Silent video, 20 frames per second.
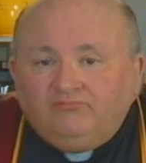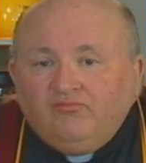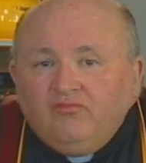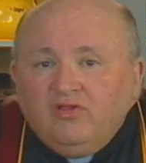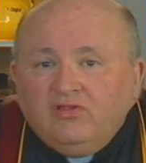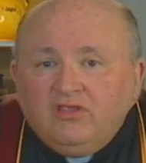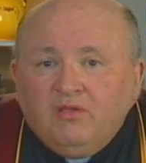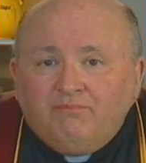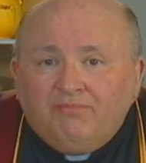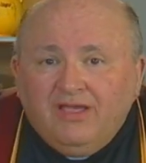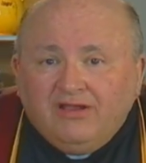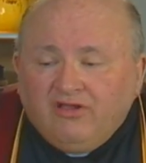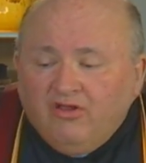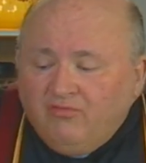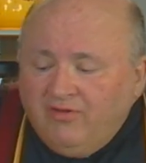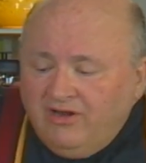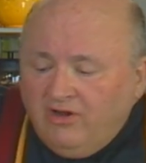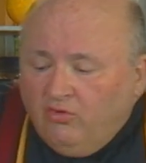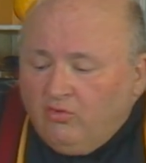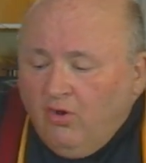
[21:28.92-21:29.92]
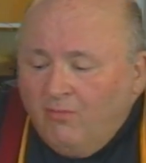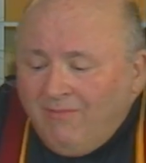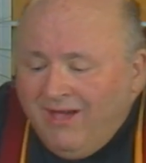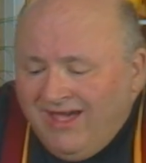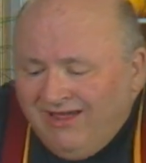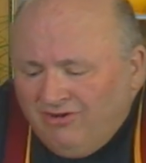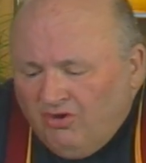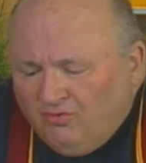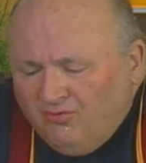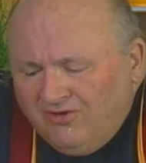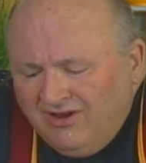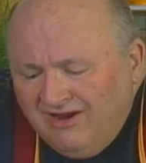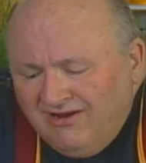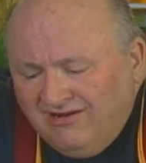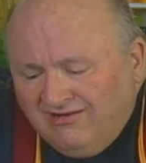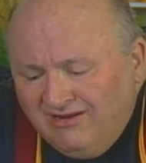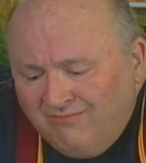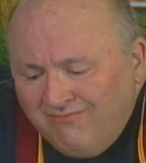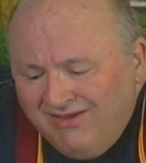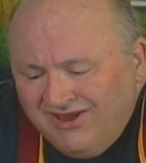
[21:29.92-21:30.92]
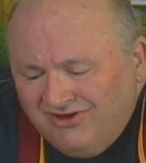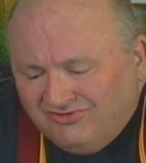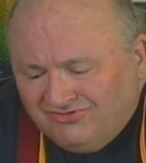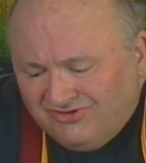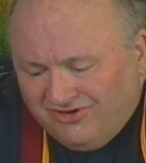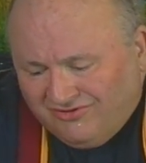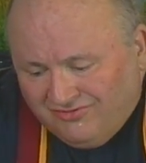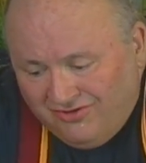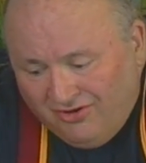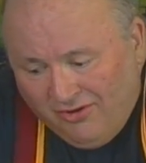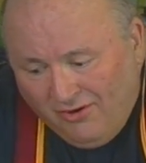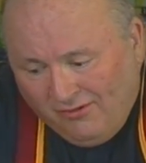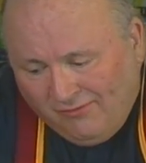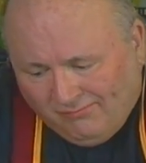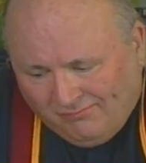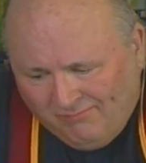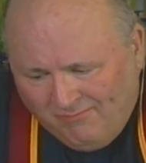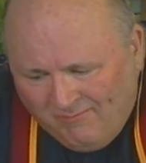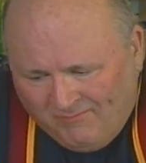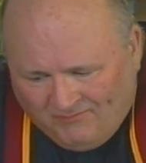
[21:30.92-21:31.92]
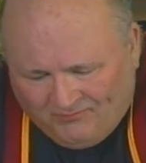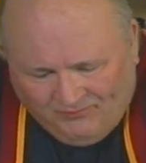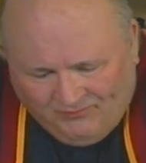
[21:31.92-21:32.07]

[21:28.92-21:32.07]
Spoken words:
the pecorino romano really makes it, you know.